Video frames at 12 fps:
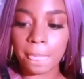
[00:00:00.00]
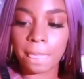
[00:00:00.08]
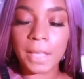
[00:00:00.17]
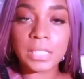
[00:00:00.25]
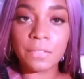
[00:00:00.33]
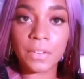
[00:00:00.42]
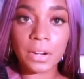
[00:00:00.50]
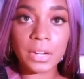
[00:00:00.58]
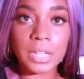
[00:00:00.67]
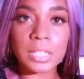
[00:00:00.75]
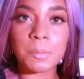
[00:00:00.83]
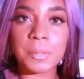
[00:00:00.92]
That's a
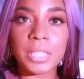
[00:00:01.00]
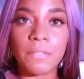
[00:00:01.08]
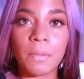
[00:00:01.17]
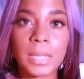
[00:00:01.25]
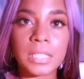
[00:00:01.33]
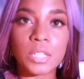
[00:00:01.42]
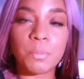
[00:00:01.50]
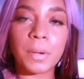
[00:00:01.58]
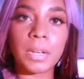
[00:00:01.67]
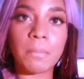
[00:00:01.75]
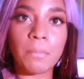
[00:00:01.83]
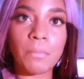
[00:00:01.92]
very specific message,
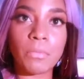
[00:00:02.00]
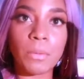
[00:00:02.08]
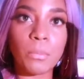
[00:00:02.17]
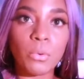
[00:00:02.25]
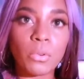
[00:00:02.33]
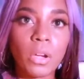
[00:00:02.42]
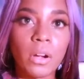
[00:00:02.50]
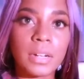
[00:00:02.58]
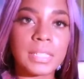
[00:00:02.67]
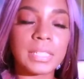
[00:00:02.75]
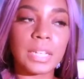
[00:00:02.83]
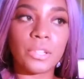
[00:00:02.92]
but the moon card
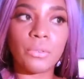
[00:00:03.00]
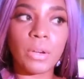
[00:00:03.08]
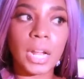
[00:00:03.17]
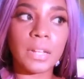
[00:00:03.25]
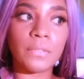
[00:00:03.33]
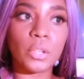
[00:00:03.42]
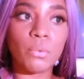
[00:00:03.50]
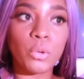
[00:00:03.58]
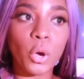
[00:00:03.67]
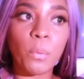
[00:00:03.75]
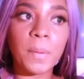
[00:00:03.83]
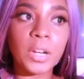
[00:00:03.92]
is like you kind of, you
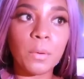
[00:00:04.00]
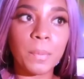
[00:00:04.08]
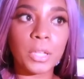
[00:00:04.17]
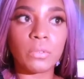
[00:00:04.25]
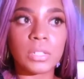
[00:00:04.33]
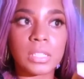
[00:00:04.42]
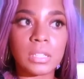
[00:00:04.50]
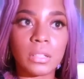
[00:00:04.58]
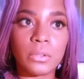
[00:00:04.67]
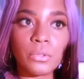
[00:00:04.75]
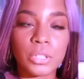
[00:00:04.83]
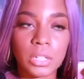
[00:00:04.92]
know better, but you
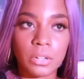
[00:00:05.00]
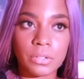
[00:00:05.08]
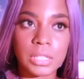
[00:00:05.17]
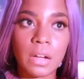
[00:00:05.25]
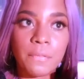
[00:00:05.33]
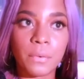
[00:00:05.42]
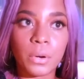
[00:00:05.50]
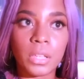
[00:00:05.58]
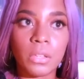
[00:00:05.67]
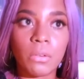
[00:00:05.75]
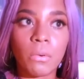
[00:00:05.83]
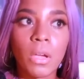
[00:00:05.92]
disillusion yourself or
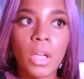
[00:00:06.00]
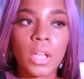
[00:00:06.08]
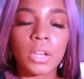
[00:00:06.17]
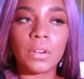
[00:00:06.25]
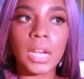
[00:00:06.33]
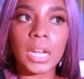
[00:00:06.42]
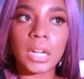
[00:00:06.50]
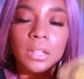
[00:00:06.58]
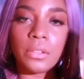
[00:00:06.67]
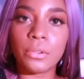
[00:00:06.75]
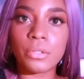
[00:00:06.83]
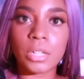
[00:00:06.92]
you create an
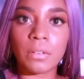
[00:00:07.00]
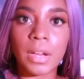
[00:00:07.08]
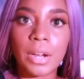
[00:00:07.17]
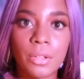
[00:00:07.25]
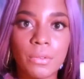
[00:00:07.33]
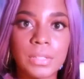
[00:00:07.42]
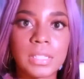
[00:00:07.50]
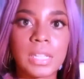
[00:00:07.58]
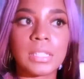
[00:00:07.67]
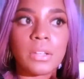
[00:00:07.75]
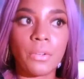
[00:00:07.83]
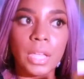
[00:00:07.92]
illusion around you. It
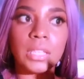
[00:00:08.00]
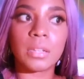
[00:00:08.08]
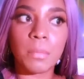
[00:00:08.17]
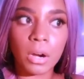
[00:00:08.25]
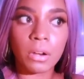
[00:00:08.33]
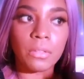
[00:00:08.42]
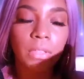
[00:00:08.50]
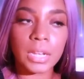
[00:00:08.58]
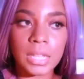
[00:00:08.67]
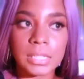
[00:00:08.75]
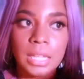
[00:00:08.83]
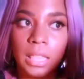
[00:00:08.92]
says, okay, tomorrow, the
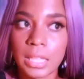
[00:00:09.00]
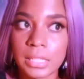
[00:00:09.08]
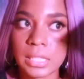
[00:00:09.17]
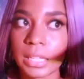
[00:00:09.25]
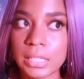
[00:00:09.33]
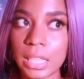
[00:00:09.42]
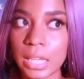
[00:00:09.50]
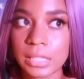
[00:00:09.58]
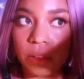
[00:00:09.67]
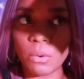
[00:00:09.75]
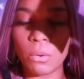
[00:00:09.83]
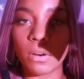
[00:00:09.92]
next day, this, this,
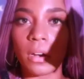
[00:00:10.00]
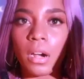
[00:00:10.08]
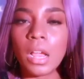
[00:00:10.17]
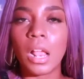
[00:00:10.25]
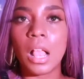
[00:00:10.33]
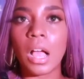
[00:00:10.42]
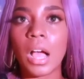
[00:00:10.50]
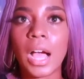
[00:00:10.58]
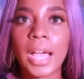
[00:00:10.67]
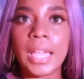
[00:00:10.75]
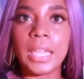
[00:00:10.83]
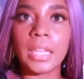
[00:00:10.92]
this, or
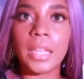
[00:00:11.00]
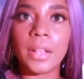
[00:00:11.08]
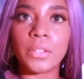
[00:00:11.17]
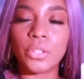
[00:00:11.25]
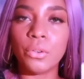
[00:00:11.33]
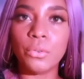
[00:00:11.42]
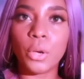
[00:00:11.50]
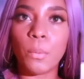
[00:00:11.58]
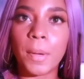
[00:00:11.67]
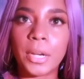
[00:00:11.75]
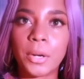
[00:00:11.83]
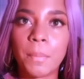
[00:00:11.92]
I do know
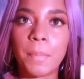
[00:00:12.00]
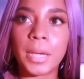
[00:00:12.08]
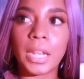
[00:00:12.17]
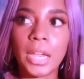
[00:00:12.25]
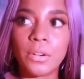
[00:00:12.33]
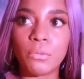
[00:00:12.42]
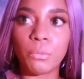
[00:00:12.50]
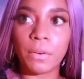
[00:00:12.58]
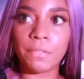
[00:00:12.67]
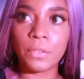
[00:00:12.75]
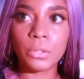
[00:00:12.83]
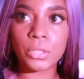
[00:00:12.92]
better, but I
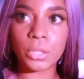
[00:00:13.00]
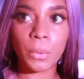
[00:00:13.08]
refuse